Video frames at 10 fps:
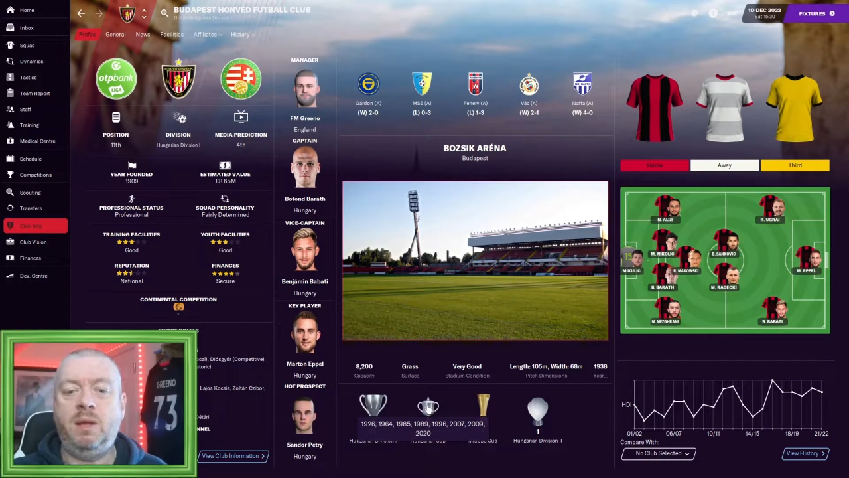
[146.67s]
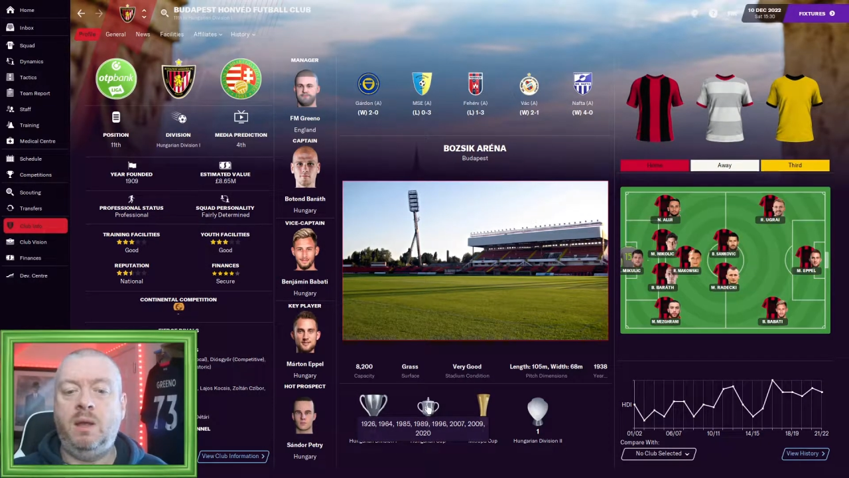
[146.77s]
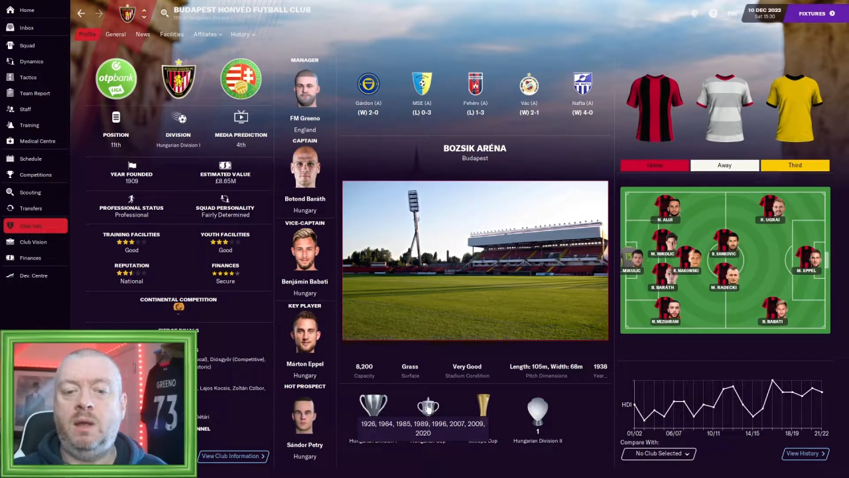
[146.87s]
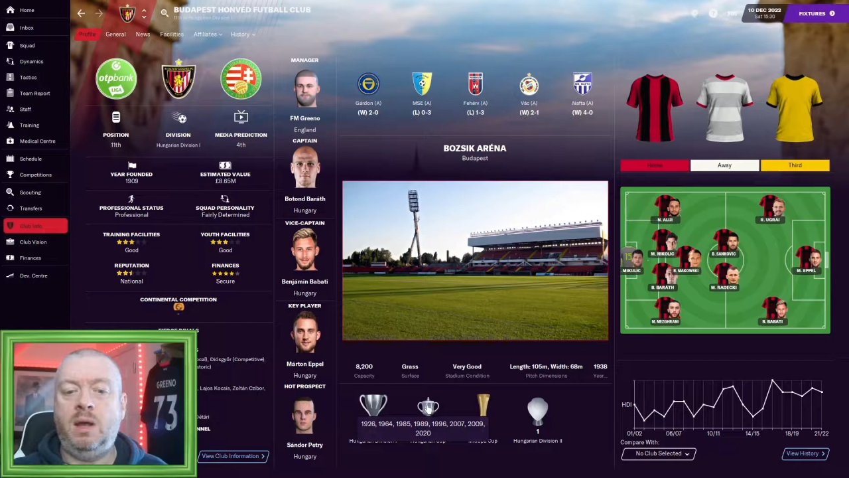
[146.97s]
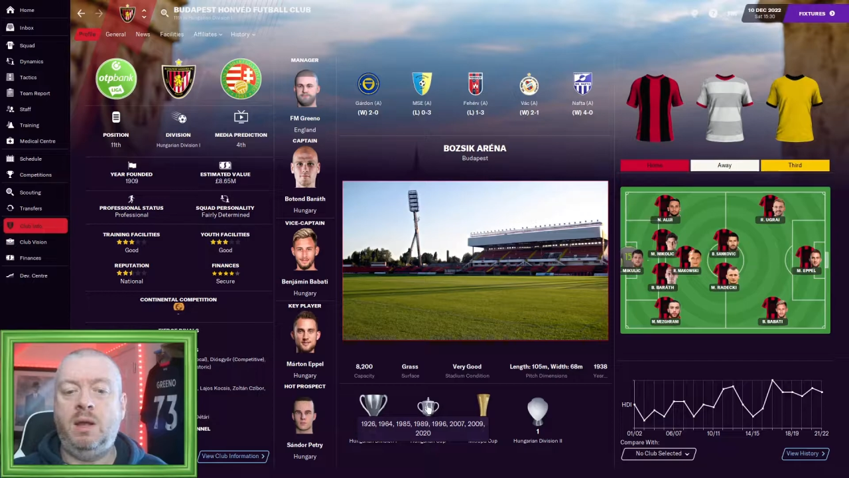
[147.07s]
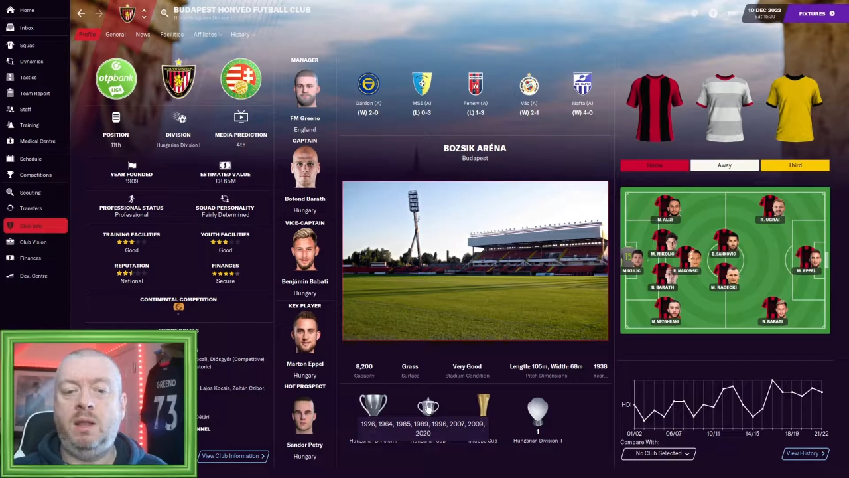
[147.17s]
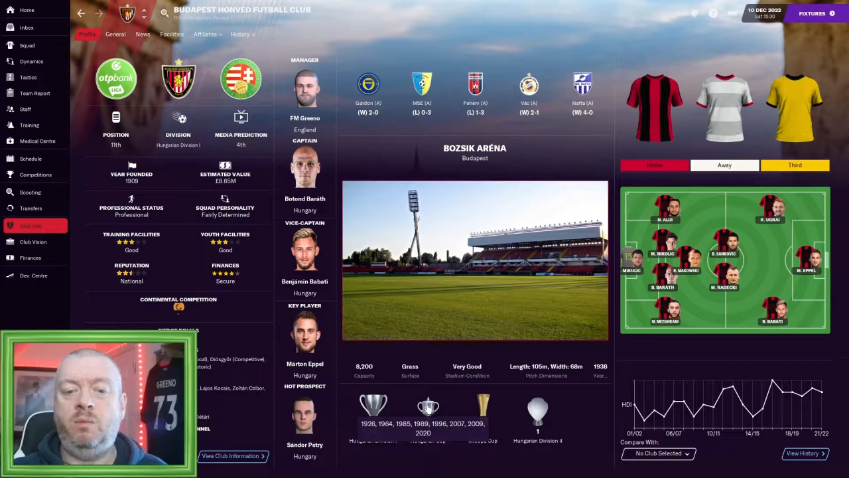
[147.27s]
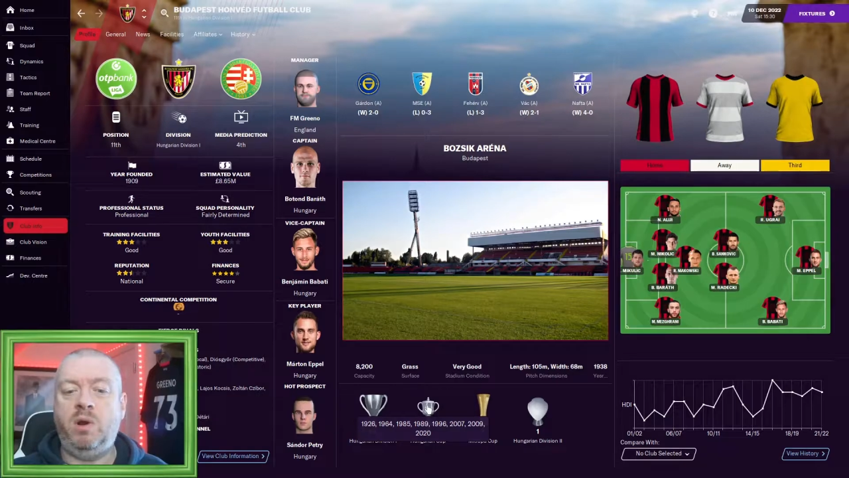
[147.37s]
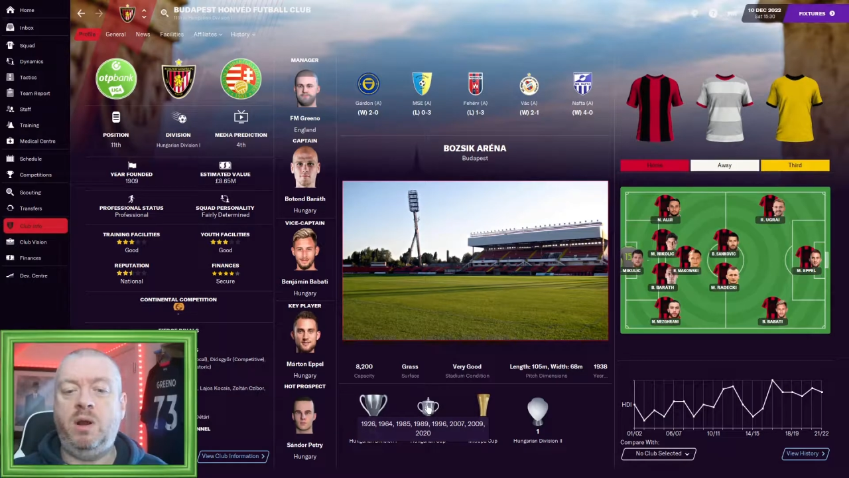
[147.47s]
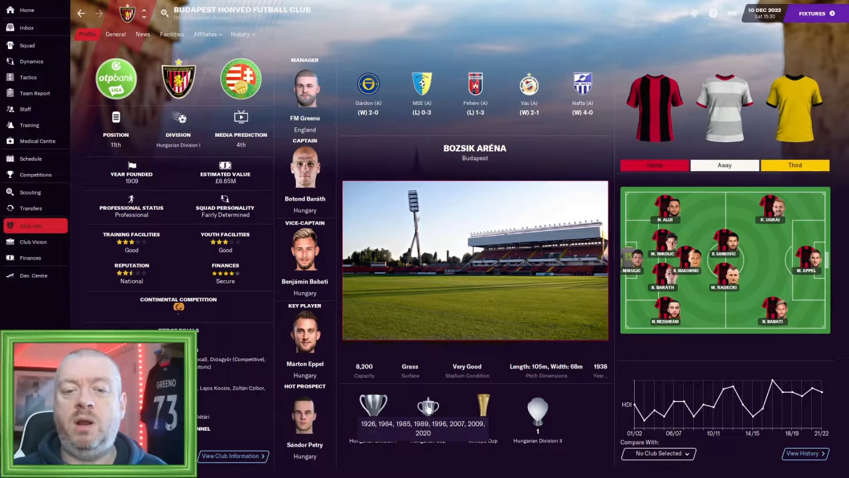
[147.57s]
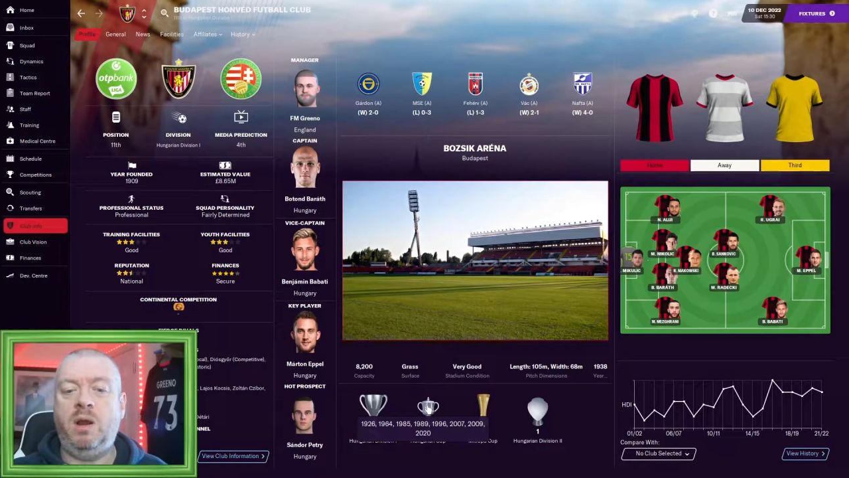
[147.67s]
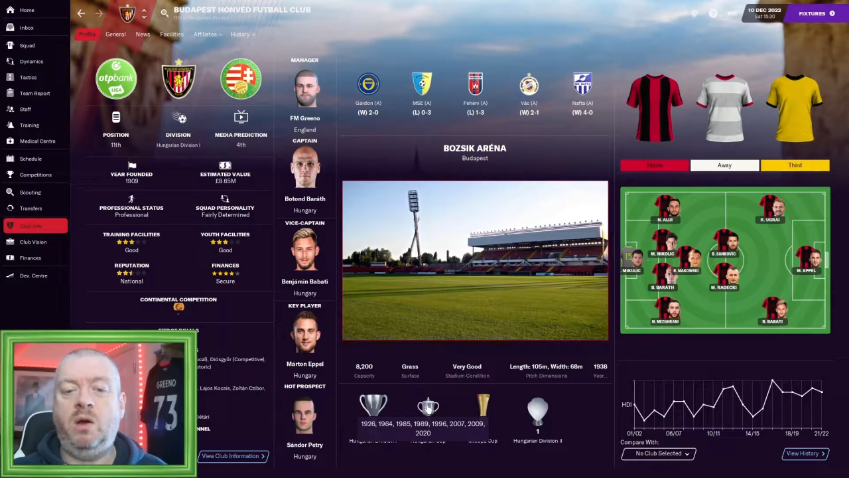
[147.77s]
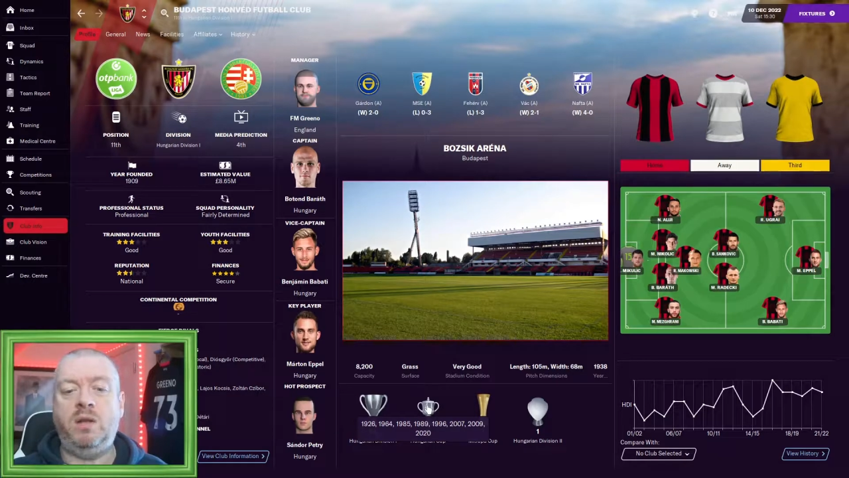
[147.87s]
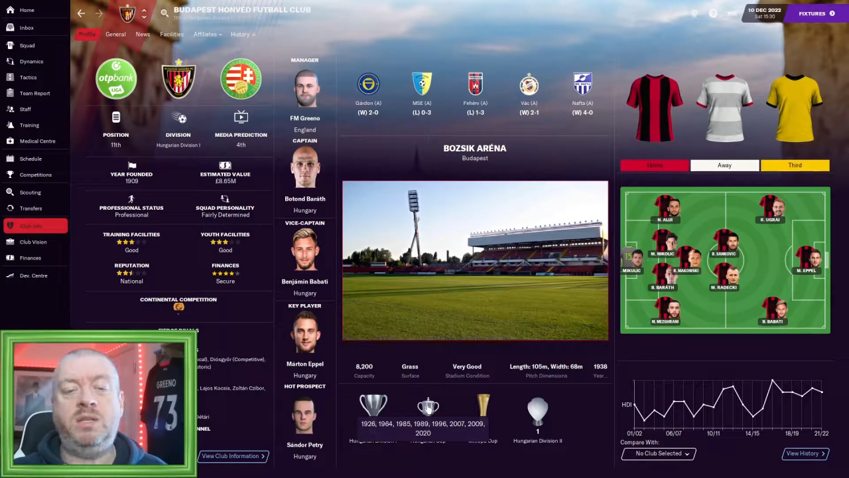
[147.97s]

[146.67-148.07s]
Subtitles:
They won a lot of